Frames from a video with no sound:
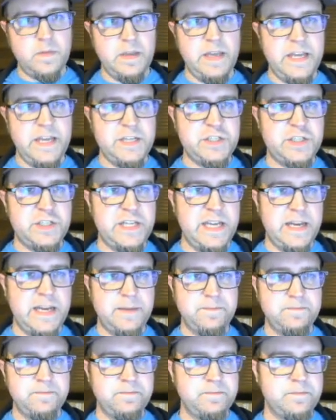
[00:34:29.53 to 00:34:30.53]

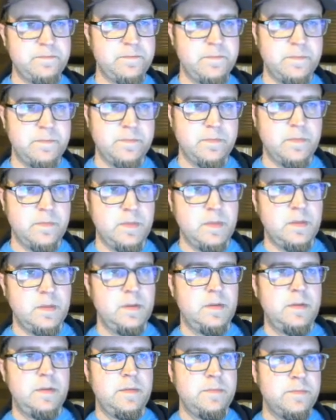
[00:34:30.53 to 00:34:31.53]
HTML
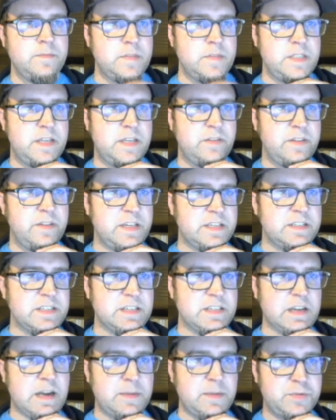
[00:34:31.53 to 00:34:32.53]
is giving us
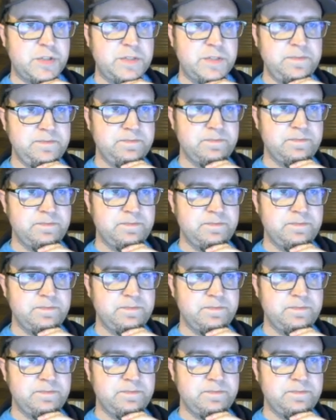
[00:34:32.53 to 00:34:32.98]
this option.